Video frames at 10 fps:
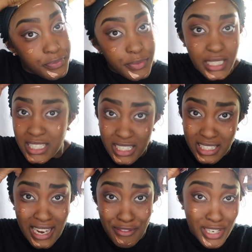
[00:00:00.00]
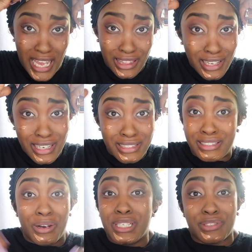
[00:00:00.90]
This is just an everyday look,
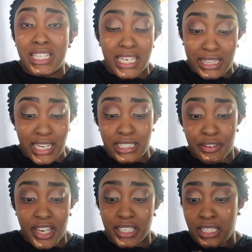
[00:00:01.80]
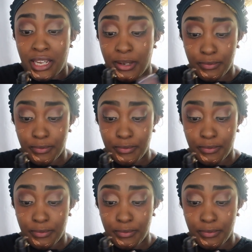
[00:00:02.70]
so it's really not that serious.